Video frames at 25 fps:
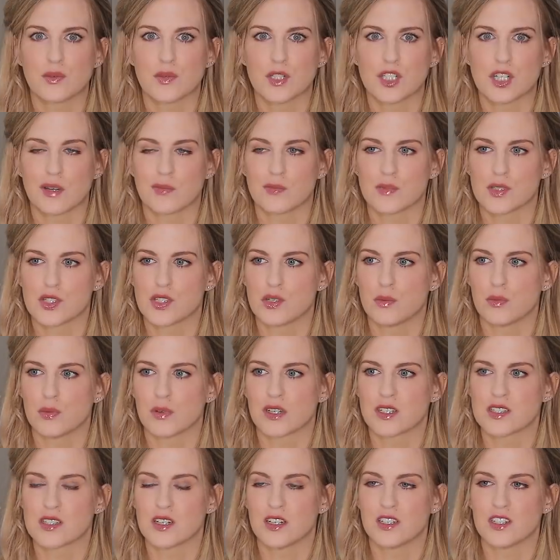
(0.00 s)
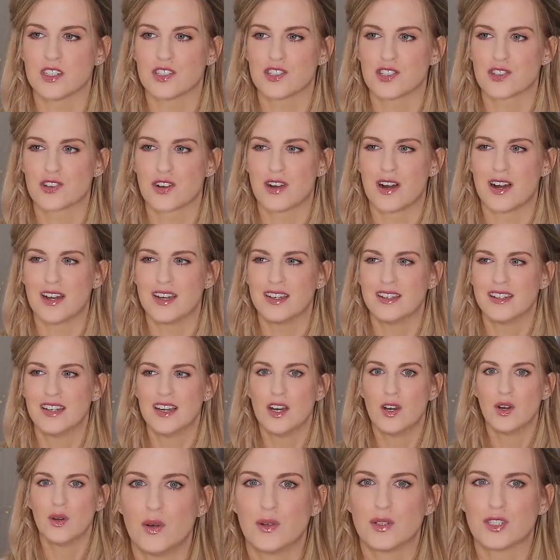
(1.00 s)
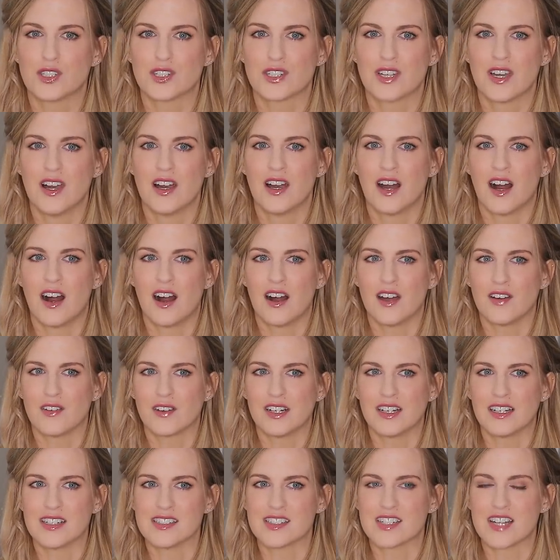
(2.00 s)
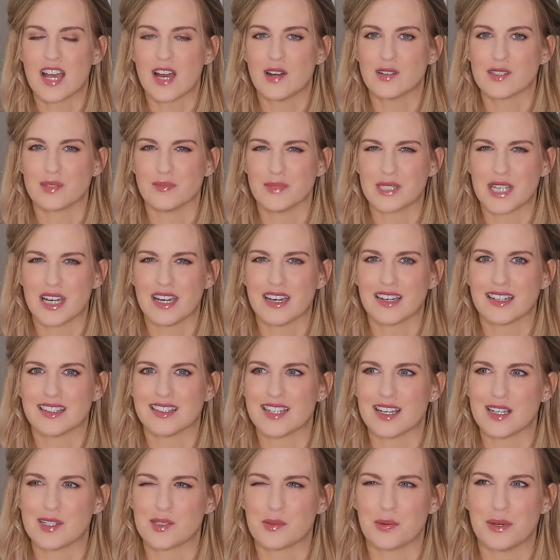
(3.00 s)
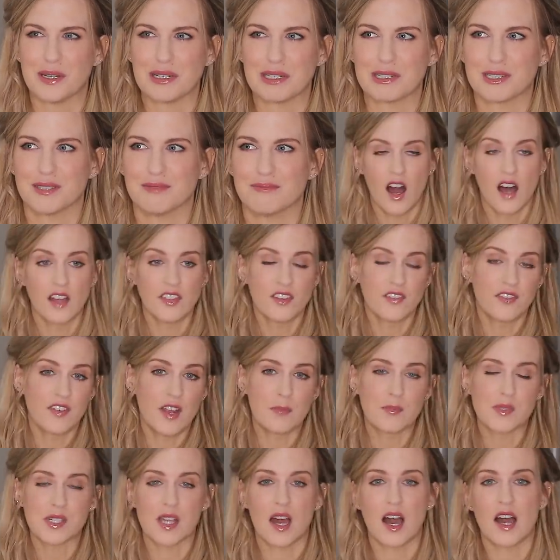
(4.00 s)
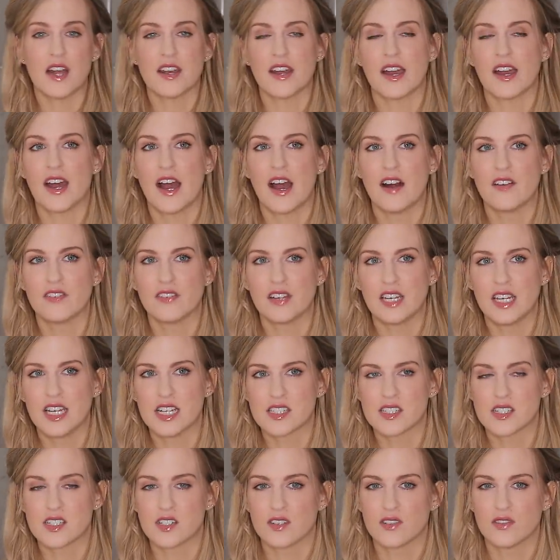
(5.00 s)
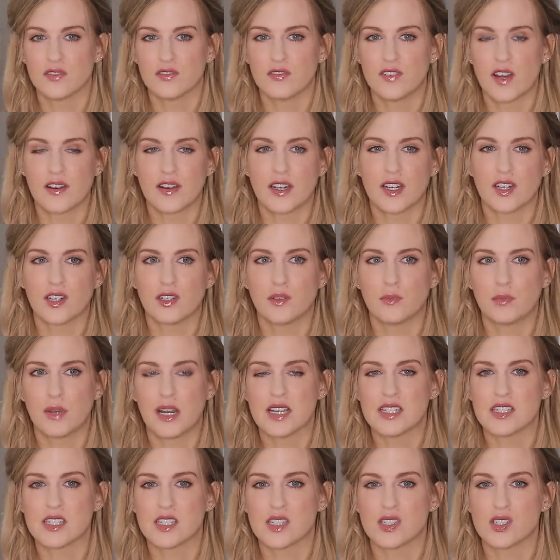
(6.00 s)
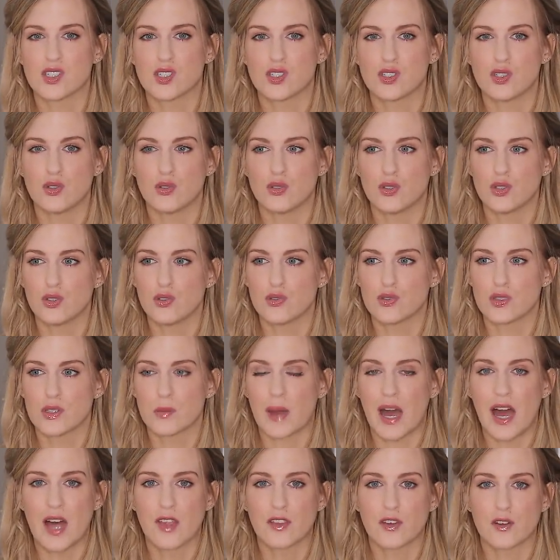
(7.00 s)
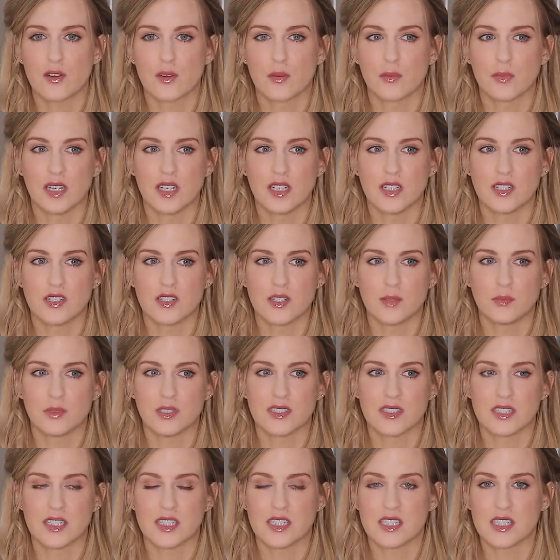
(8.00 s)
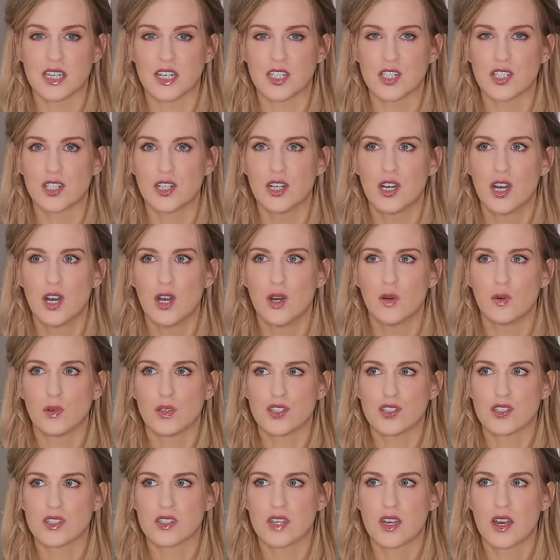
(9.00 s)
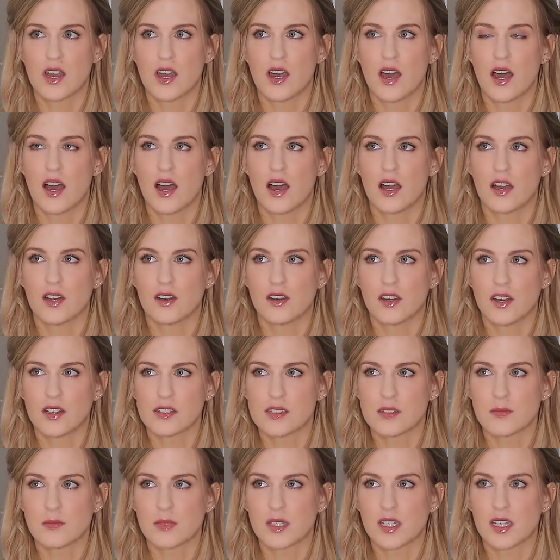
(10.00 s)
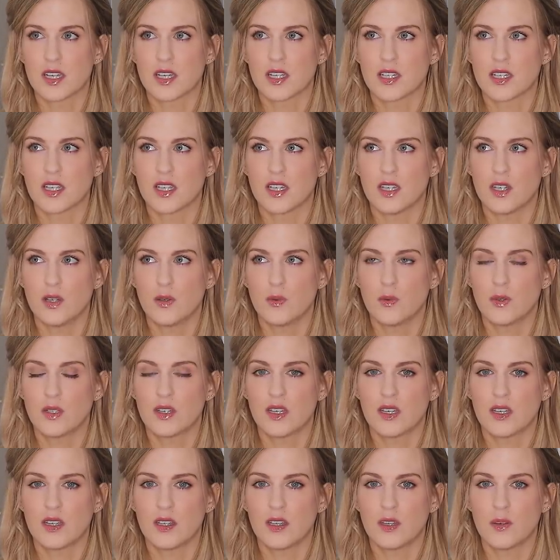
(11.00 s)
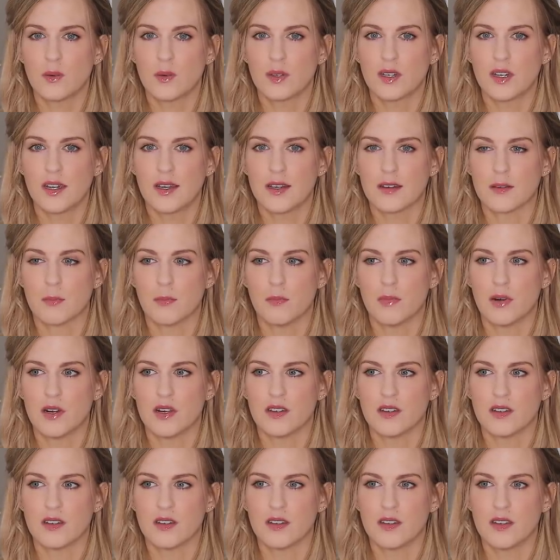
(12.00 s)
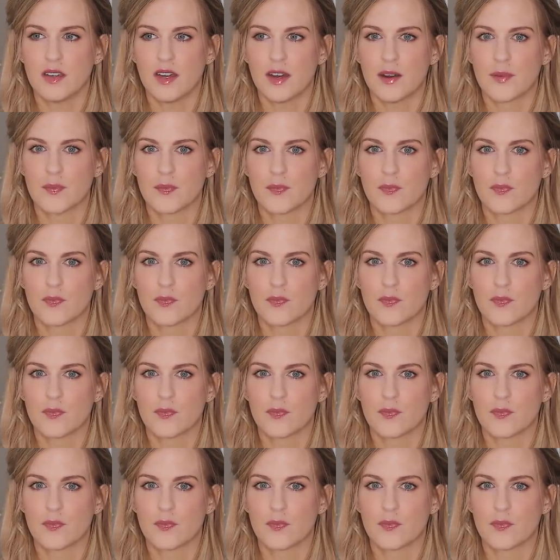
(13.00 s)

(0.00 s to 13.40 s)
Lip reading: which I'm super excited to try, which I realise now as I'm saying it sounds weird. On the flip side, I have a list of very good places to use the bathroom in Dublin city centre, which is not something that you would think you would need, but yeah.